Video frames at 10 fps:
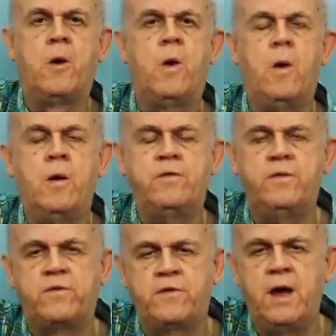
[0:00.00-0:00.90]
chords
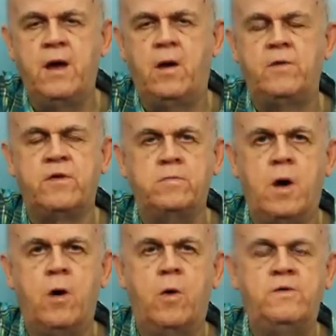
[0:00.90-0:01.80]
and scales and
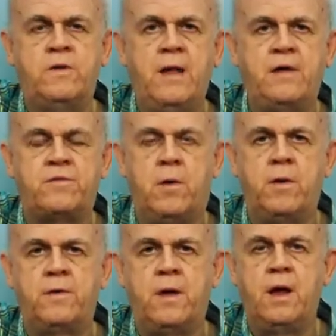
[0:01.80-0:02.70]
modes and that
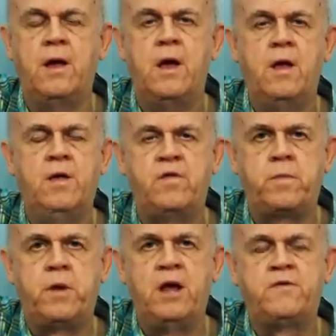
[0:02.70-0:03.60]
sort of thing, there's
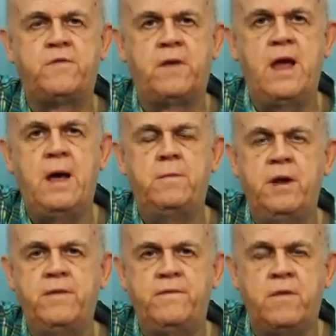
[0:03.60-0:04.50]
a place for that.
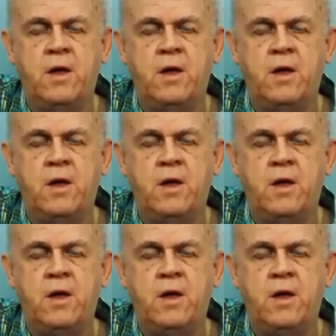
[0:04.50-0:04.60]
But